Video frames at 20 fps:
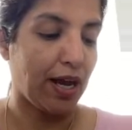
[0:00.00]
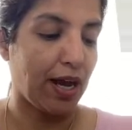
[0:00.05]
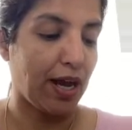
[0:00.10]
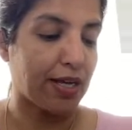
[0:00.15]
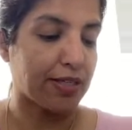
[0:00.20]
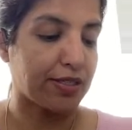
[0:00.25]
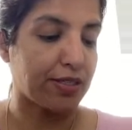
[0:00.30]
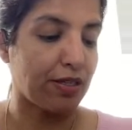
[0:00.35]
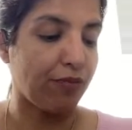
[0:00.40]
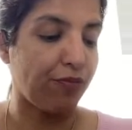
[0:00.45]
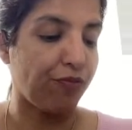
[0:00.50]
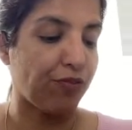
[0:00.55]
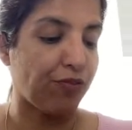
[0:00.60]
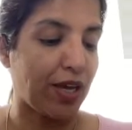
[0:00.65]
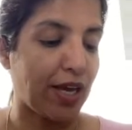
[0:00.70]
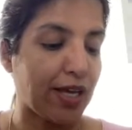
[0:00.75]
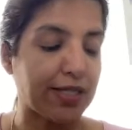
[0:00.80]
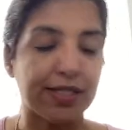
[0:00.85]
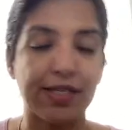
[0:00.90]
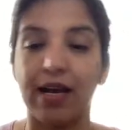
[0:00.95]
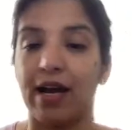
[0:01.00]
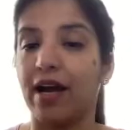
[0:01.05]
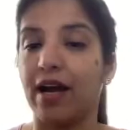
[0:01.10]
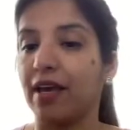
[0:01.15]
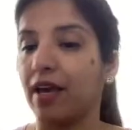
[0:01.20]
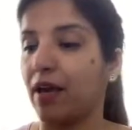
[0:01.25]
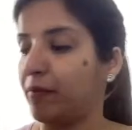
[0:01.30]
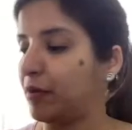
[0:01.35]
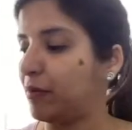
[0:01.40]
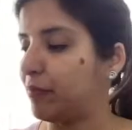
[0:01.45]
Asif, yes, I
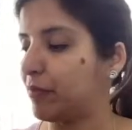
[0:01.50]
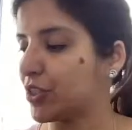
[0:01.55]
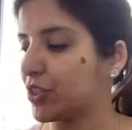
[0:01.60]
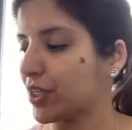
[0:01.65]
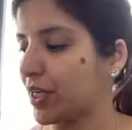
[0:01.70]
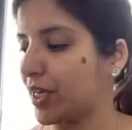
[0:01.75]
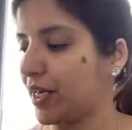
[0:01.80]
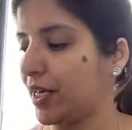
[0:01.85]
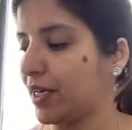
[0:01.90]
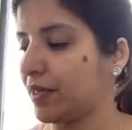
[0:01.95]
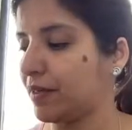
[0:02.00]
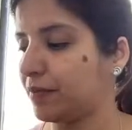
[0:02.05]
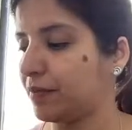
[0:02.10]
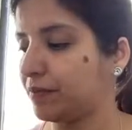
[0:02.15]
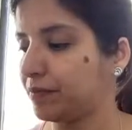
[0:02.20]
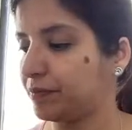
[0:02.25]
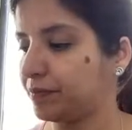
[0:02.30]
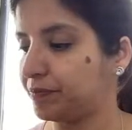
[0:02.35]
am in Bishkek.